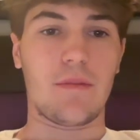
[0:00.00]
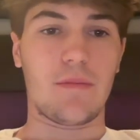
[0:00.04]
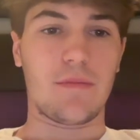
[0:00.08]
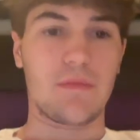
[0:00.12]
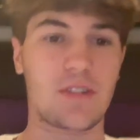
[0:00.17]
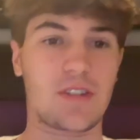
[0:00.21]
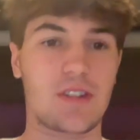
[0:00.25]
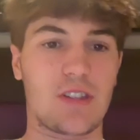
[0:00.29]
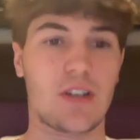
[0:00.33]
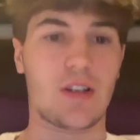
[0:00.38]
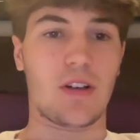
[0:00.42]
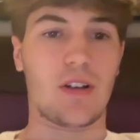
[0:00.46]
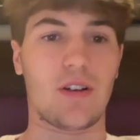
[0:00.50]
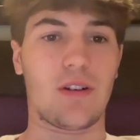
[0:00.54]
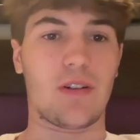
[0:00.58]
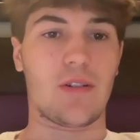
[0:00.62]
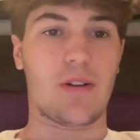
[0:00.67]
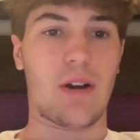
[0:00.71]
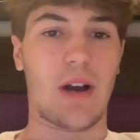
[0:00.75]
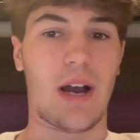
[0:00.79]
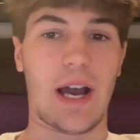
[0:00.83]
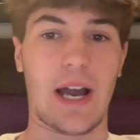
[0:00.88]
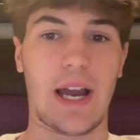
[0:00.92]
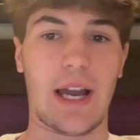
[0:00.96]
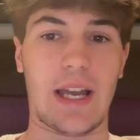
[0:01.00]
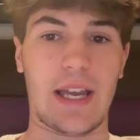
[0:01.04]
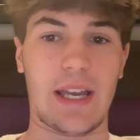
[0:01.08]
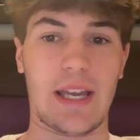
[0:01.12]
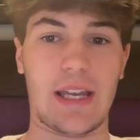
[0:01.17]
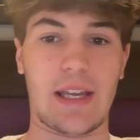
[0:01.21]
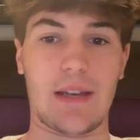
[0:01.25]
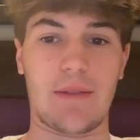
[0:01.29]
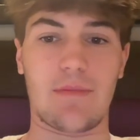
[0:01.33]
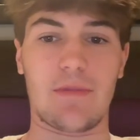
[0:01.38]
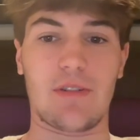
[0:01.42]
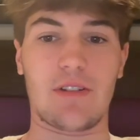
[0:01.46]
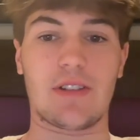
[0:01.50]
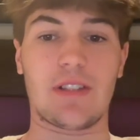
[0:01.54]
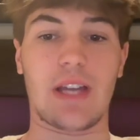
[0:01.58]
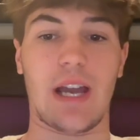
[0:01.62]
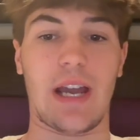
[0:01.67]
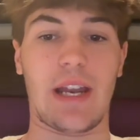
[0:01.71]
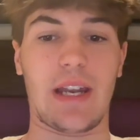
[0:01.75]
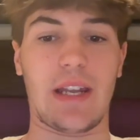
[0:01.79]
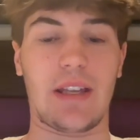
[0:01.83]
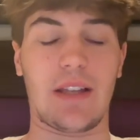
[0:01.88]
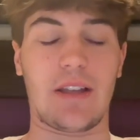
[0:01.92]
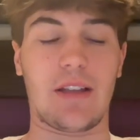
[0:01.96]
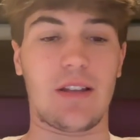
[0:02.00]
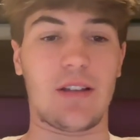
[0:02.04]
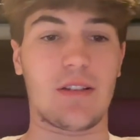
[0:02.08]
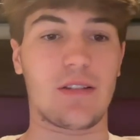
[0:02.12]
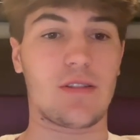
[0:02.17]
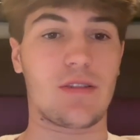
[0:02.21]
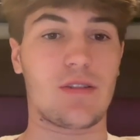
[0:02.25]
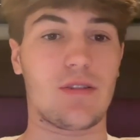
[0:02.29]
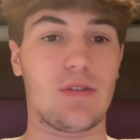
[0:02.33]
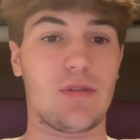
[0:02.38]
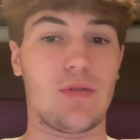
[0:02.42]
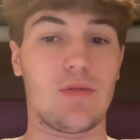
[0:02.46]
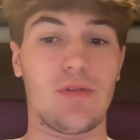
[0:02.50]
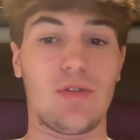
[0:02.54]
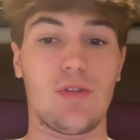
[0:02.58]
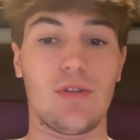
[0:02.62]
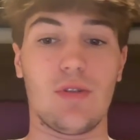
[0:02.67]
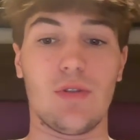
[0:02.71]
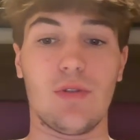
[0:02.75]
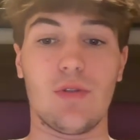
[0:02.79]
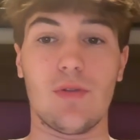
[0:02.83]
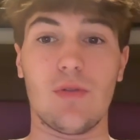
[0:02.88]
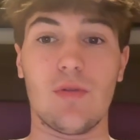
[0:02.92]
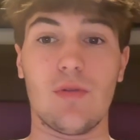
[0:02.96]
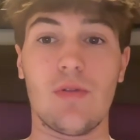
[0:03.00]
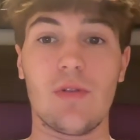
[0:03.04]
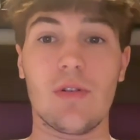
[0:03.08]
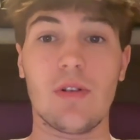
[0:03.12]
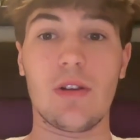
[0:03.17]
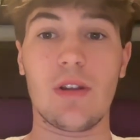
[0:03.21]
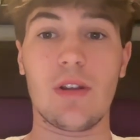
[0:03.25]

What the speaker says: So I am deciding to do.